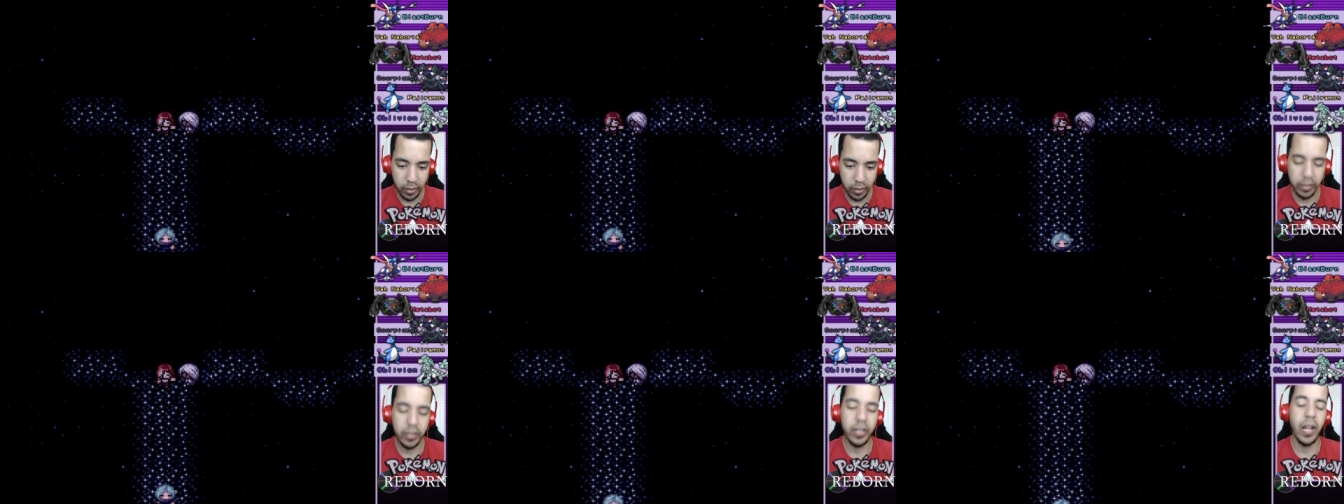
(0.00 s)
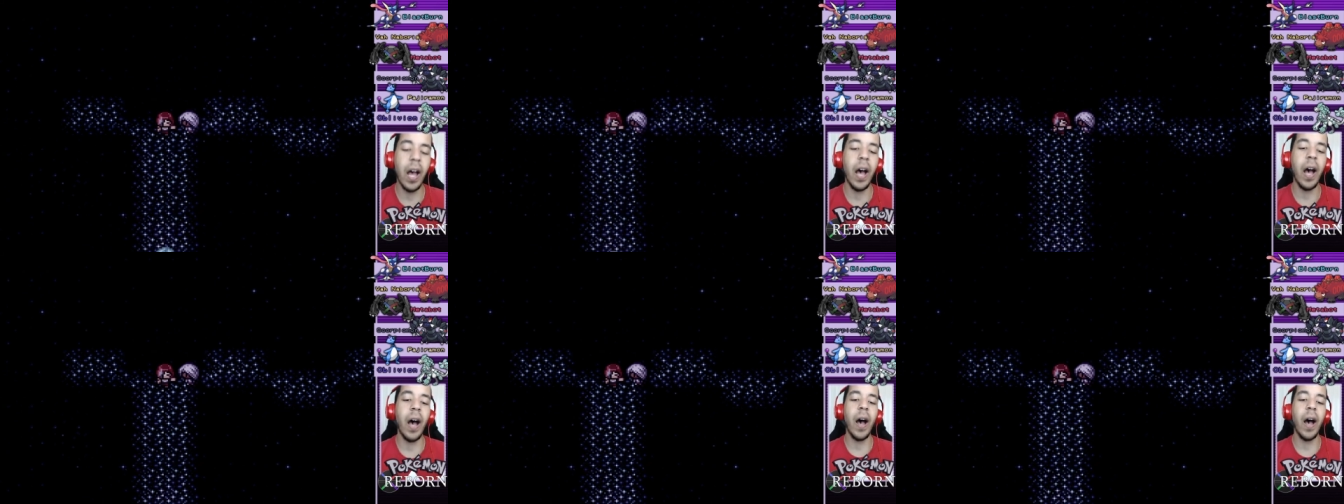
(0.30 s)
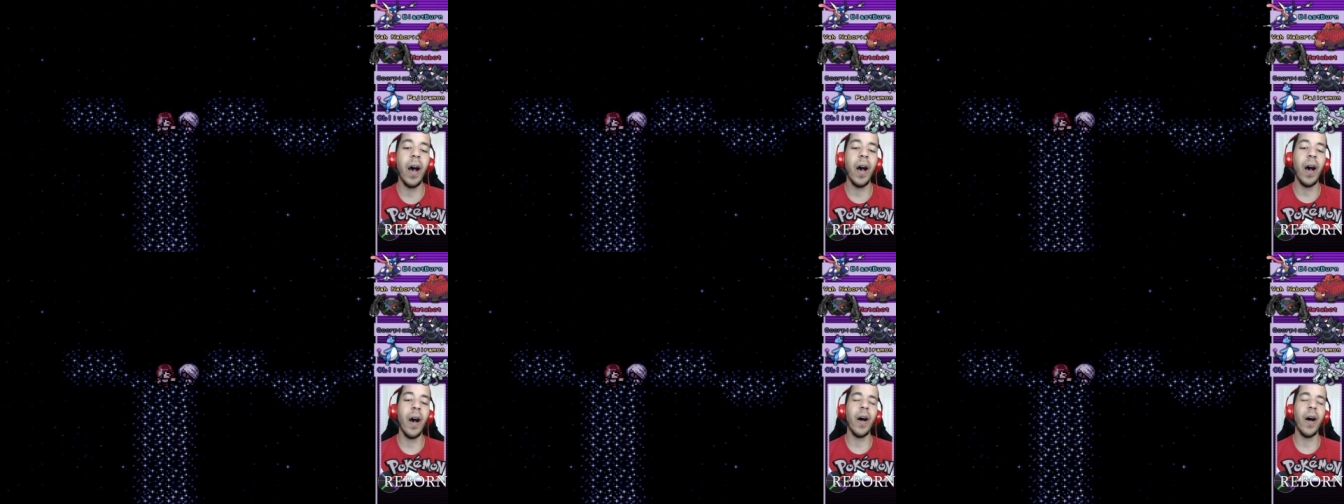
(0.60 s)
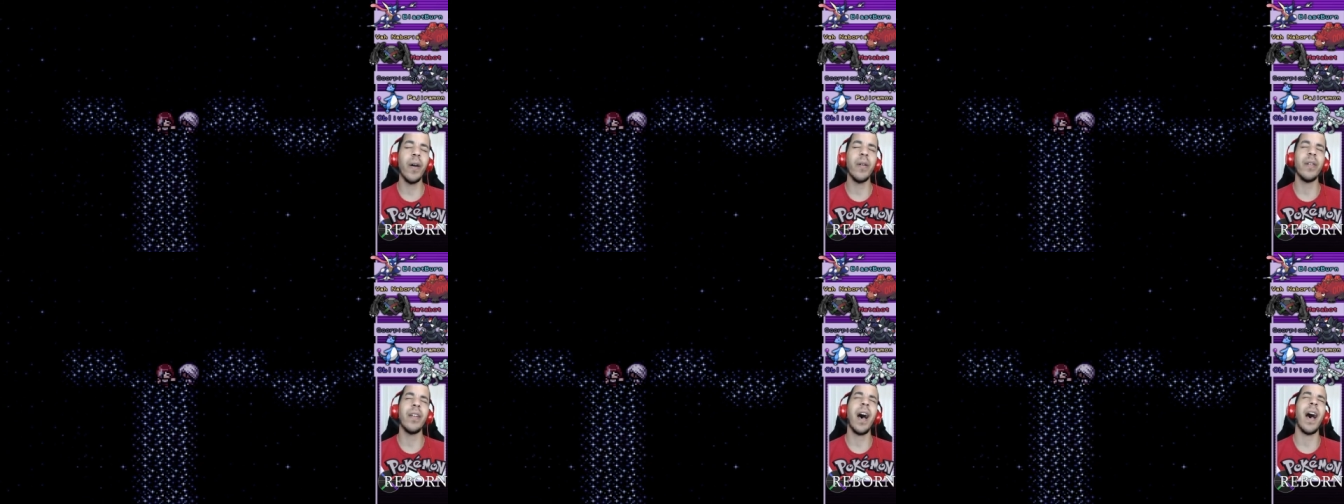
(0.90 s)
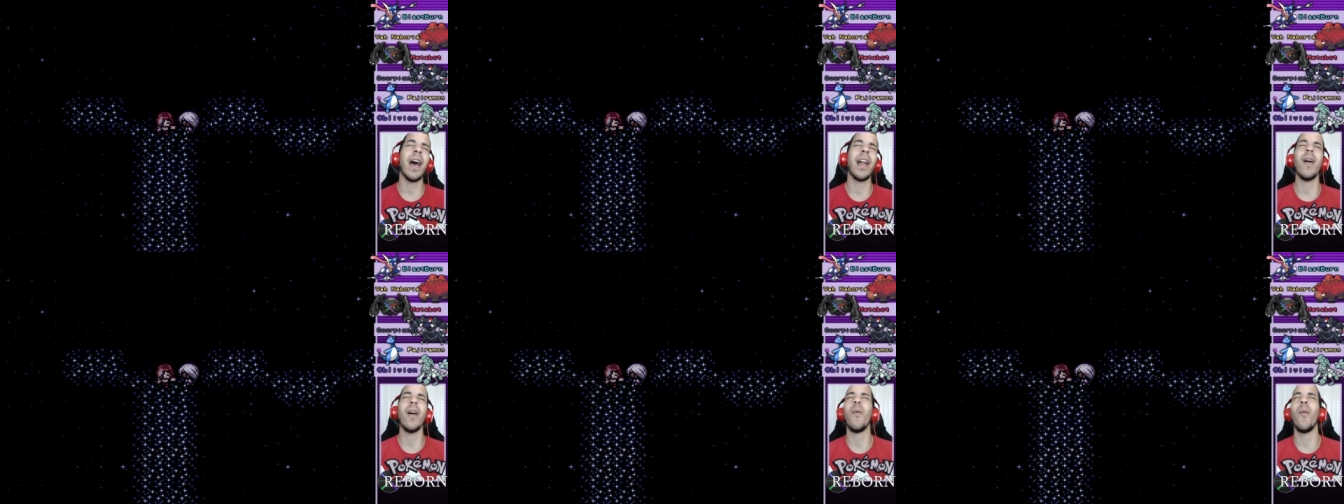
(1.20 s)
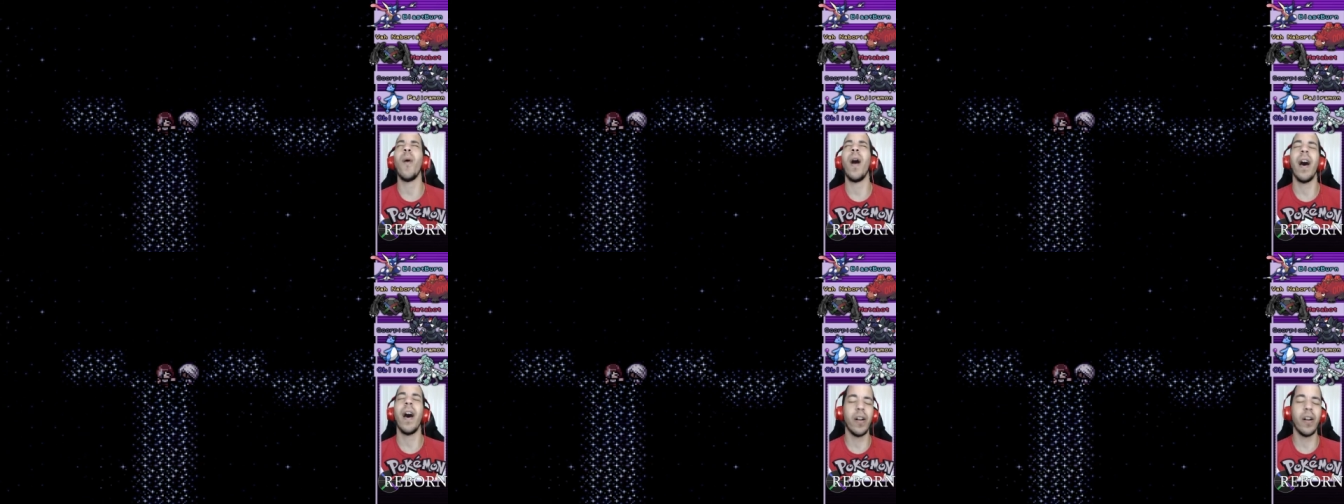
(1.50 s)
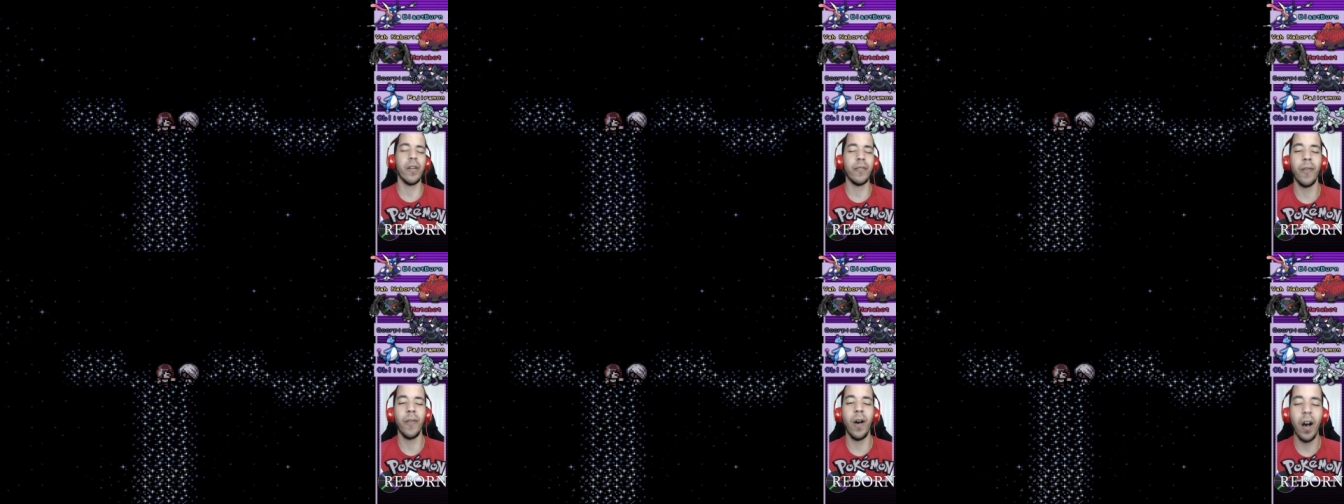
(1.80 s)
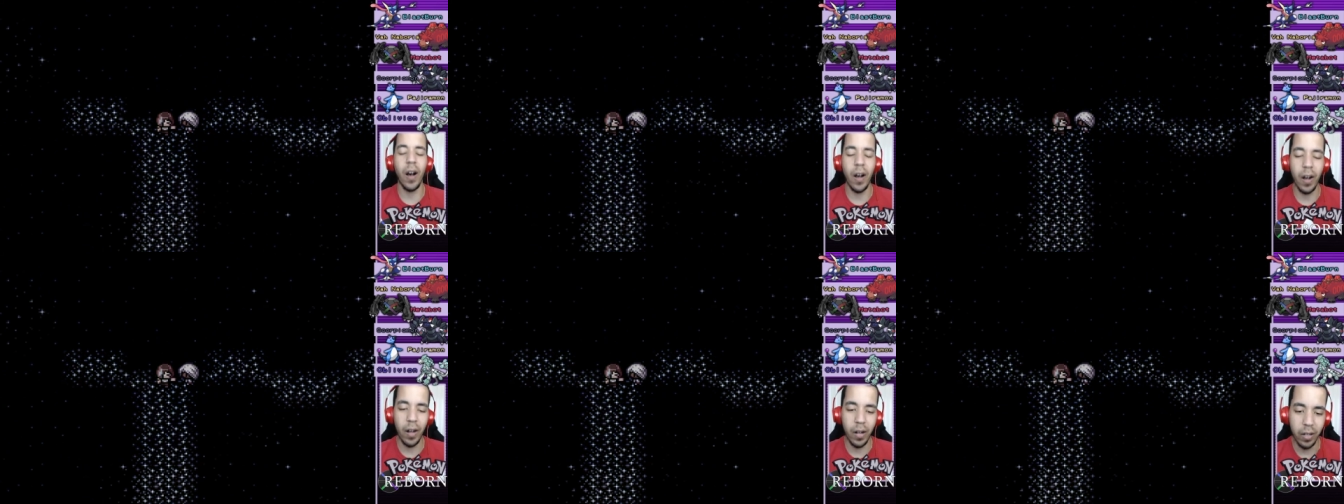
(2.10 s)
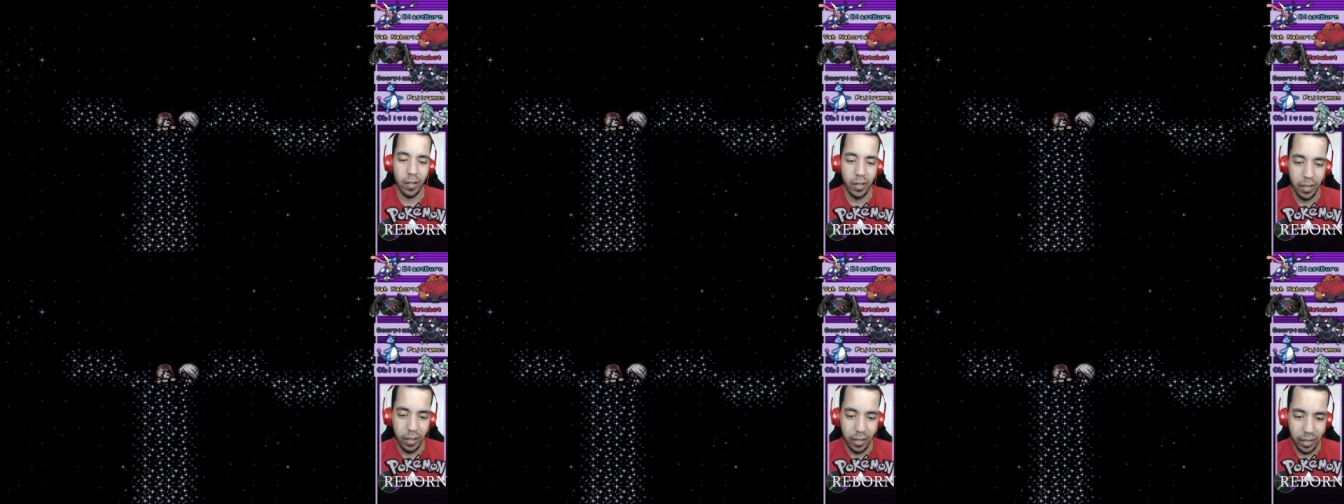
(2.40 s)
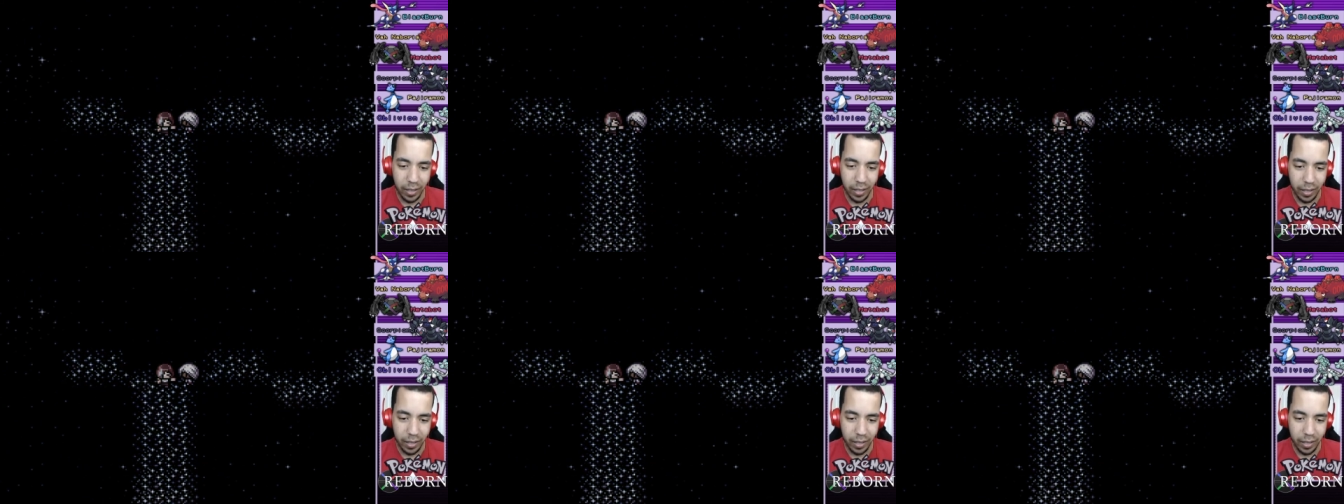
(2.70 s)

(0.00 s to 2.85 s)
No, not a waterfall.